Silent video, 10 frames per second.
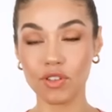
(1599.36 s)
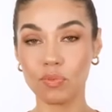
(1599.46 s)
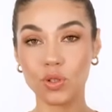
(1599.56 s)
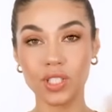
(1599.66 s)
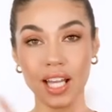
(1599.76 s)
If you
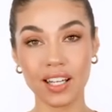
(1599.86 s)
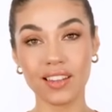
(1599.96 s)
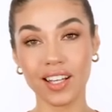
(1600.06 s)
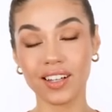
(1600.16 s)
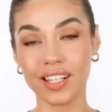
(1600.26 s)
post
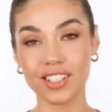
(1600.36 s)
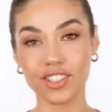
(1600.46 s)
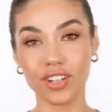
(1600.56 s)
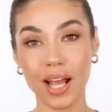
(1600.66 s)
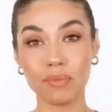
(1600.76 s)
anything on
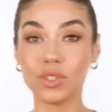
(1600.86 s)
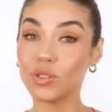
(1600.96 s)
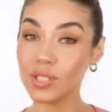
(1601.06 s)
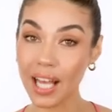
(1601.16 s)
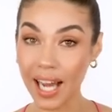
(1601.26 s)
Instagram,
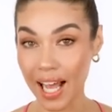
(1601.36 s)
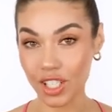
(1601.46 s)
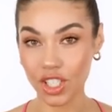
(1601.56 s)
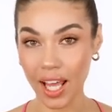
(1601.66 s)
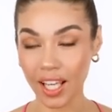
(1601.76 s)
use that
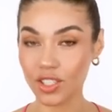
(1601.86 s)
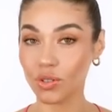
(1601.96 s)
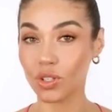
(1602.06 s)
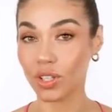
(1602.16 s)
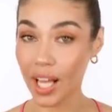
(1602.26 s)
hashtag
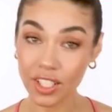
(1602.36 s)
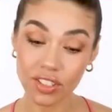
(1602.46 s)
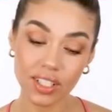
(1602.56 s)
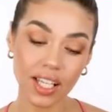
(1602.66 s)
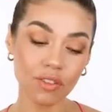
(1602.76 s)
so you can
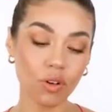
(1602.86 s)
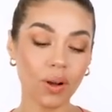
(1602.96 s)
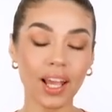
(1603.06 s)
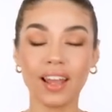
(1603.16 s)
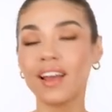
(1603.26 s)
enter the
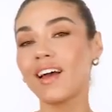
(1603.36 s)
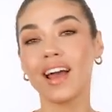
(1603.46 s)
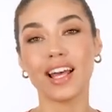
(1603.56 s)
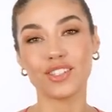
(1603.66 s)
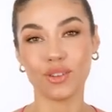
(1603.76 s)
giveaway
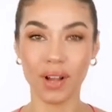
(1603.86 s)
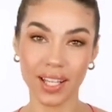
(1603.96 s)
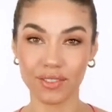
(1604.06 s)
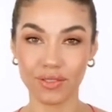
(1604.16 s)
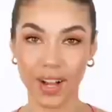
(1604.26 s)
and so I
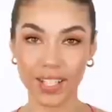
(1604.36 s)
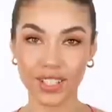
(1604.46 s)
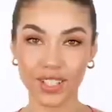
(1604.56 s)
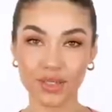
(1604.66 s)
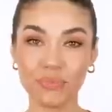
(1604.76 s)
can
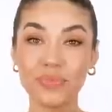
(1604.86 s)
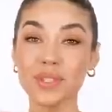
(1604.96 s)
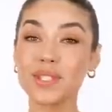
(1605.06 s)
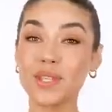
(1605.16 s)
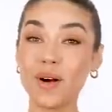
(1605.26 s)
find you.
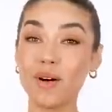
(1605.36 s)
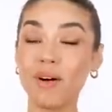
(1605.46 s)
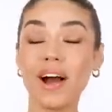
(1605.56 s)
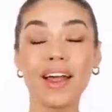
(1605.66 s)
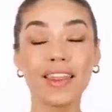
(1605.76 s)

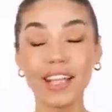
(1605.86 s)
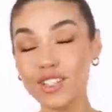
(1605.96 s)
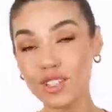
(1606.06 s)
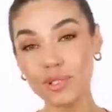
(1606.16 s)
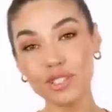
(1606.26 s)
So thank
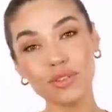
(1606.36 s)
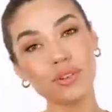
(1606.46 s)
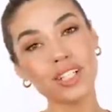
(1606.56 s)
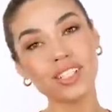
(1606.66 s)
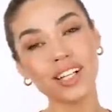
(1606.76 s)
you so much for
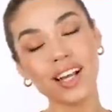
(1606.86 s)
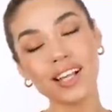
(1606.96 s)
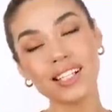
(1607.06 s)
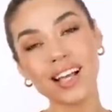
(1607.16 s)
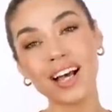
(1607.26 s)
watching,
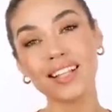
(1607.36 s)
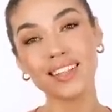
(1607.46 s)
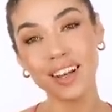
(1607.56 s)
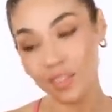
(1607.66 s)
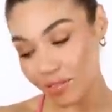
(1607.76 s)
guys. I
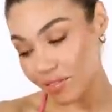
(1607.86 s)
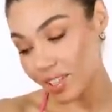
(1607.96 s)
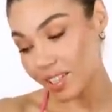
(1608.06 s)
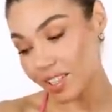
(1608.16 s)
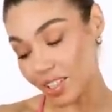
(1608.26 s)
love
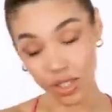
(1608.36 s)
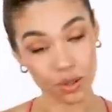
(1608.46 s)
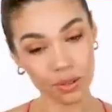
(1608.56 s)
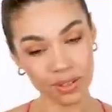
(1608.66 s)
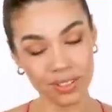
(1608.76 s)

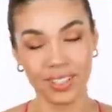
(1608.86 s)
you.